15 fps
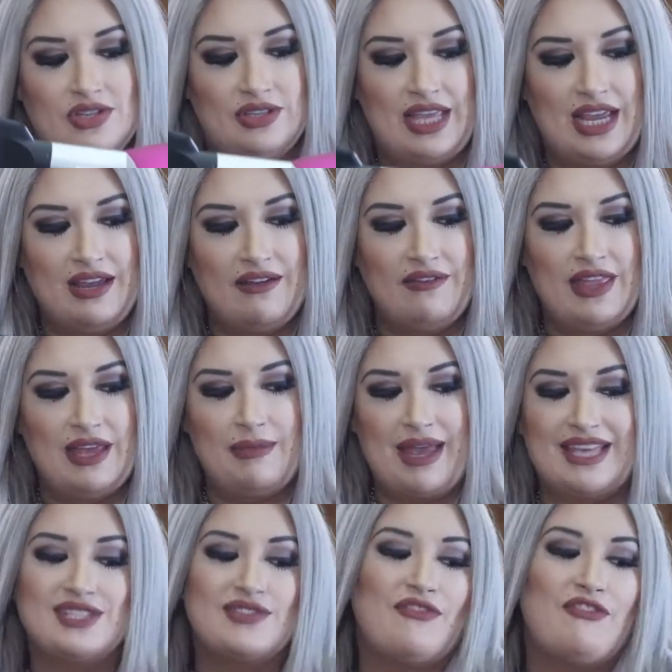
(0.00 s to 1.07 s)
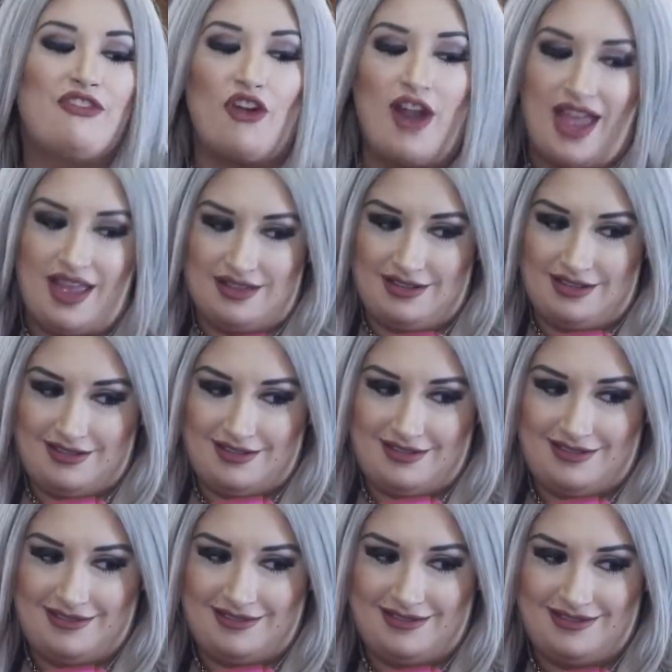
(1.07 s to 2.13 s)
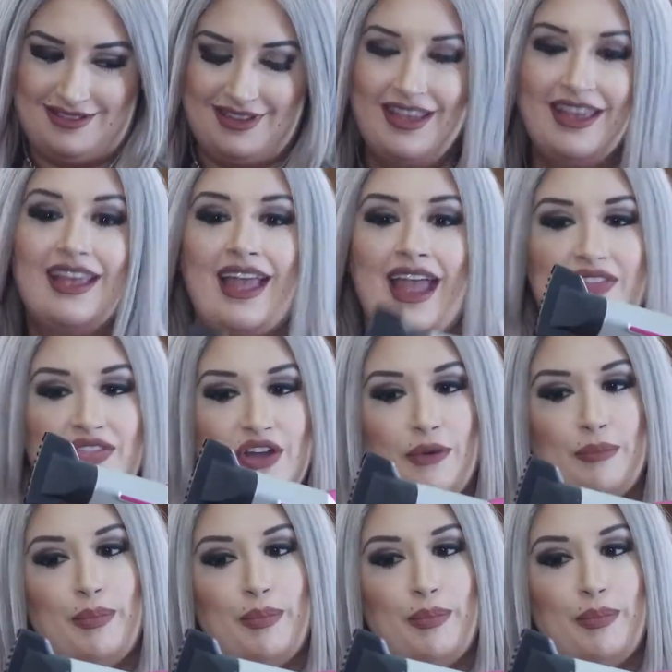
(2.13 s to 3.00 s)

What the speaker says: So think of them as friends, and they're